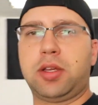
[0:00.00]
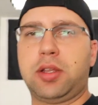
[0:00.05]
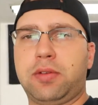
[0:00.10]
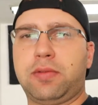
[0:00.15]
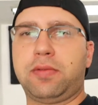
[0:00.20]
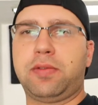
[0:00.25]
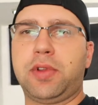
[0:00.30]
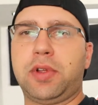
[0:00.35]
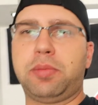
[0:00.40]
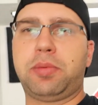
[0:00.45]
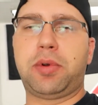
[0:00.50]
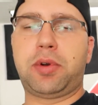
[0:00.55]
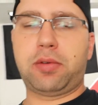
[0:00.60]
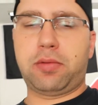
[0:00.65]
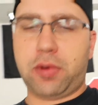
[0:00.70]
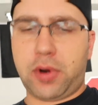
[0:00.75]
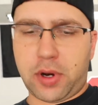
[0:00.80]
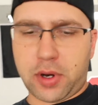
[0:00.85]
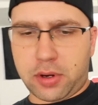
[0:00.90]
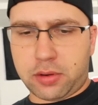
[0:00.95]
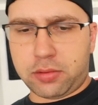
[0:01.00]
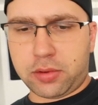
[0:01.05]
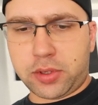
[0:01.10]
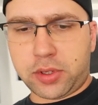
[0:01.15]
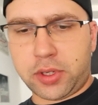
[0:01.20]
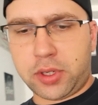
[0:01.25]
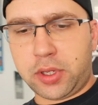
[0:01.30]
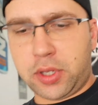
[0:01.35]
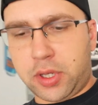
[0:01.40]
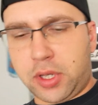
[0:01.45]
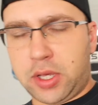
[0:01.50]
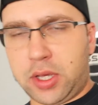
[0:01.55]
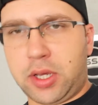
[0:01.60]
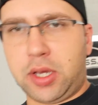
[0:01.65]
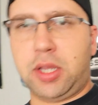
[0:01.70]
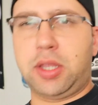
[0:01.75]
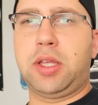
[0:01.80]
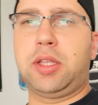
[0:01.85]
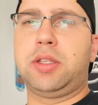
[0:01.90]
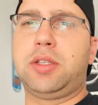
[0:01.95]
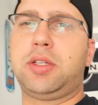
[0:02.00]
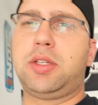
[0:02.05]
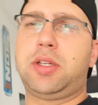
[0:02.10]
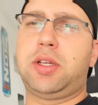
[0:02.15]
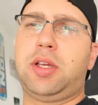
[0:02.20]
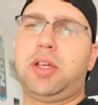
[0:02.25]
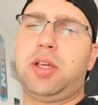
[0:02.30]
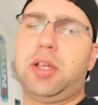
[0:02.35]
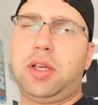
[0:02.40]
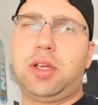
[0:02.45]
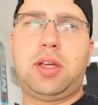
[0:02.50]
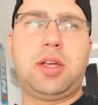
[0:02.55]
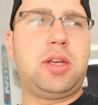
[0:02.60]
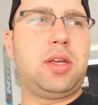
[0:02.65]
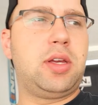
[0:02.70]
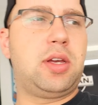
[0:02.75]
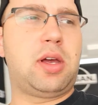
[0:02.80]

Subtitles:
and flip it around and then see